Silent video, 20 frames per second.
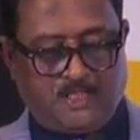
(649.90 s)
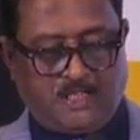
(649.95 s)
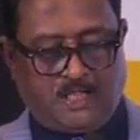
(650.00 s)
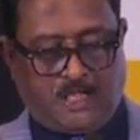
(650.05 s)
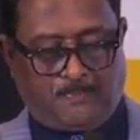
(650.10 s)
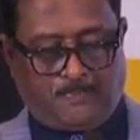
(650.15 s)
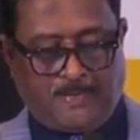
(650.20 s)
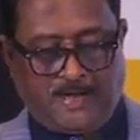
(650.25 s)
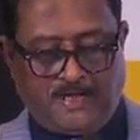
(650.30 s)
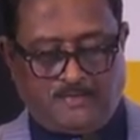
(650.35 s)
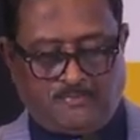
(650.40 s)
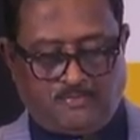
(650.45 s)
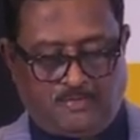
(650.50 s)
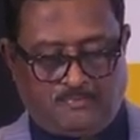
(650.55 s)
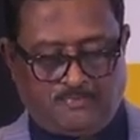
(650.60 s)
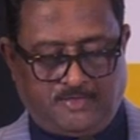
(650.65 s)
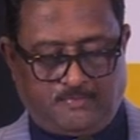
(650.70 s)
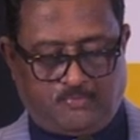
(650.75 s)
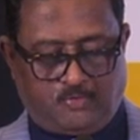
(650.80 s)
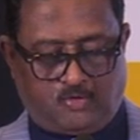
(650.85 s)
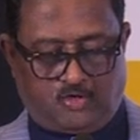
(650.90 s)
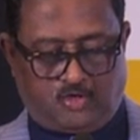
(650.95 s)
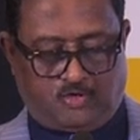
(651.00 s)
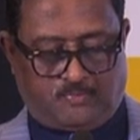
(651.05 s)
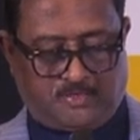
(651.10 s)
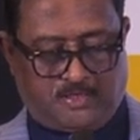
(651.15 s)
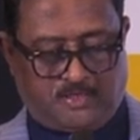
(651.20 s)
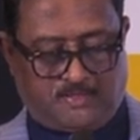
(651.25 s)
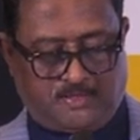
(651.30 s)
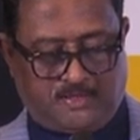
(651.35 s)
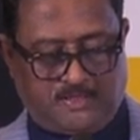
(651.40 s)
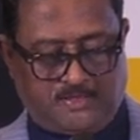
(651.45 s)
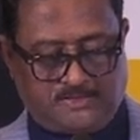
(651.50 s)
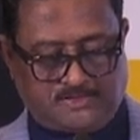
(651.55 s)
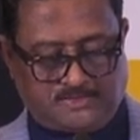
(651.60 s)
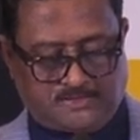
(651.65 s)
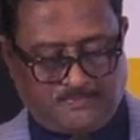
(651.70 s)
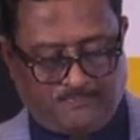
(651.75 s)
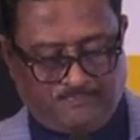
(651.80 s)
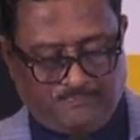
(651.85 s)
Apart from the Board of
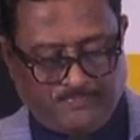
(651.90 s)
Governors,